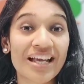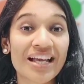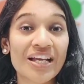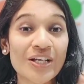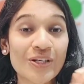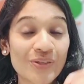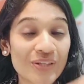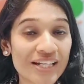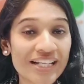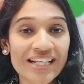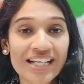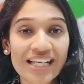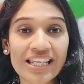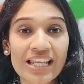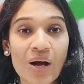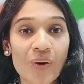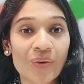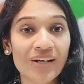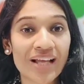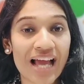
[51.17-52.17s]
Reading
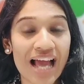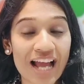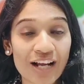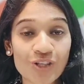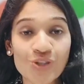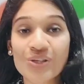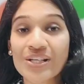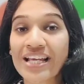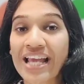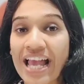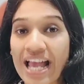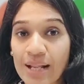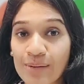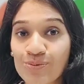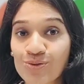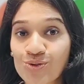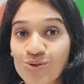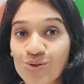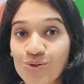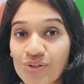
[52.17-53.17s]
aloud actually helps
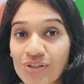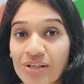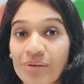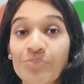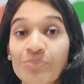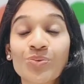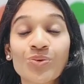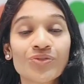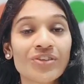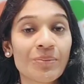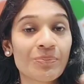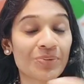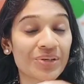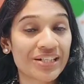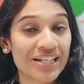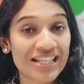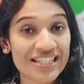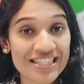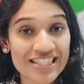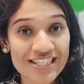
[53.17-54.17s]
children improve their
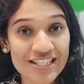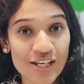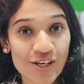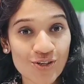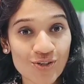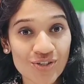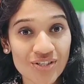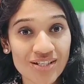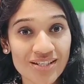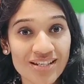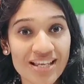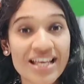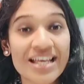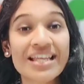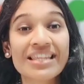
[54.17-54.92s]
pronunciation,